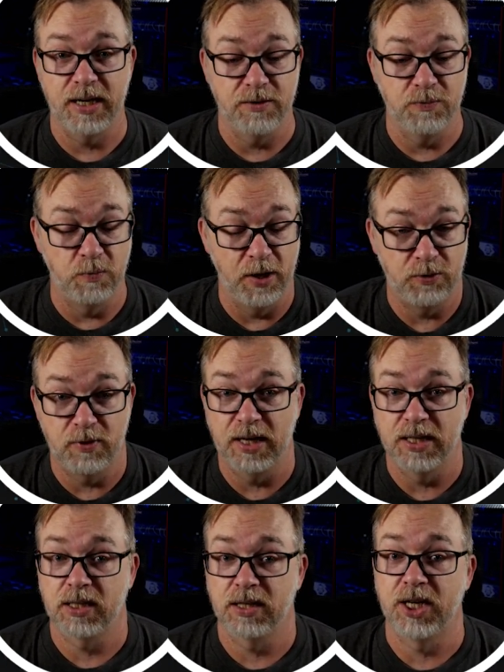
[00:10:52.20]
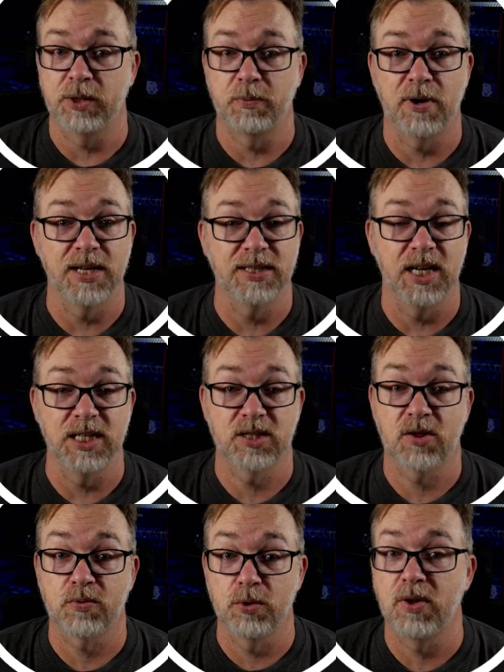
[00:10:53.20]
went through the installation process
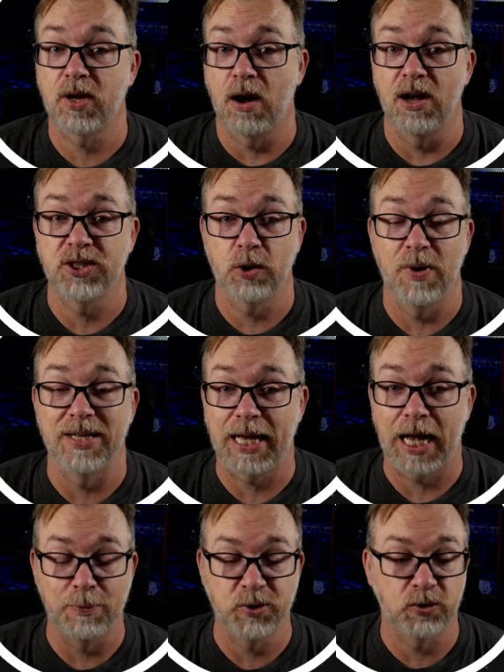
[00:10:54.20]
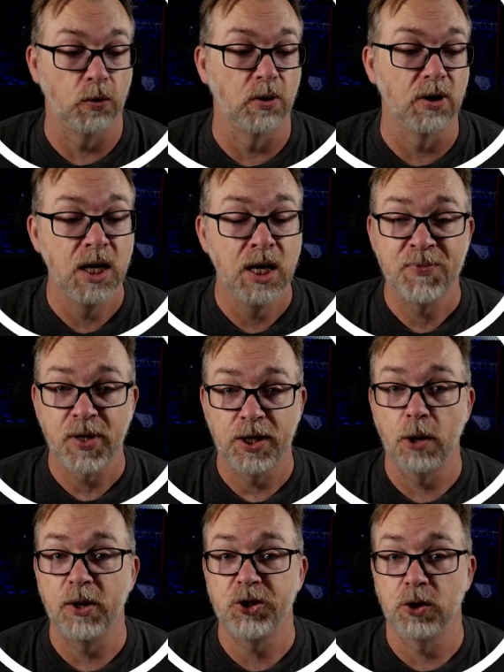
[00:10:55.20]
through the CasaOS App Store, no
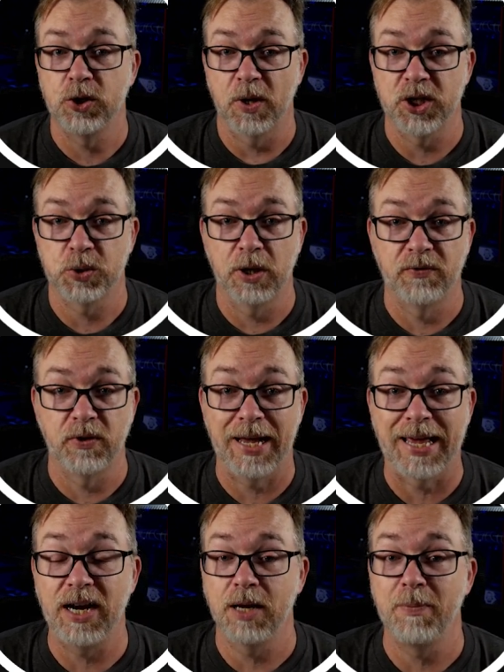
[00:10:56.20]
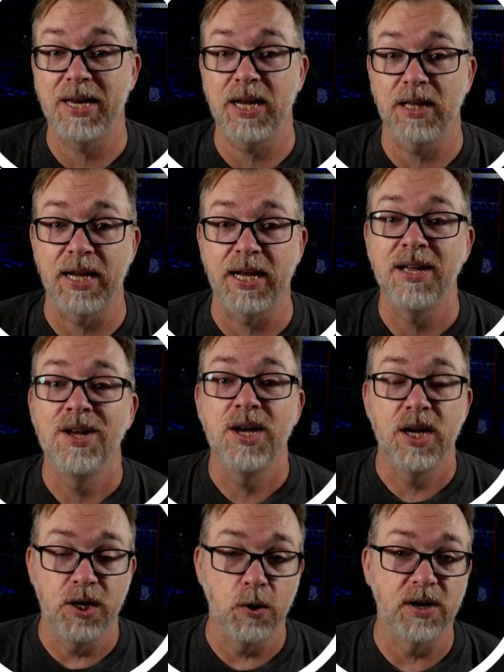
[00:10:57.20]
issues whatsoever, and it immediately
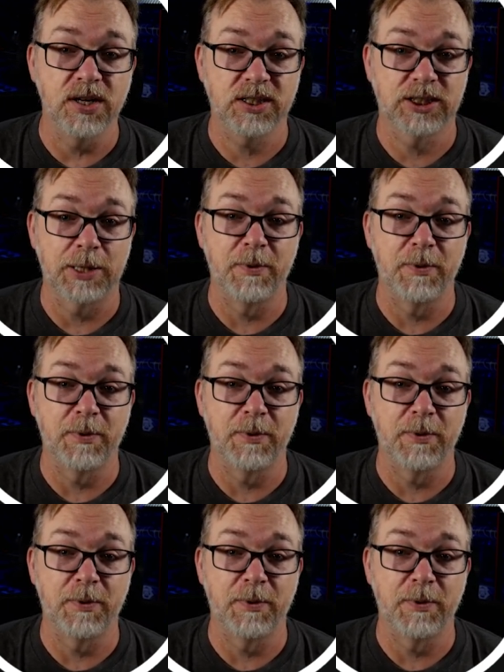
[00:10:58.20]
noticed some of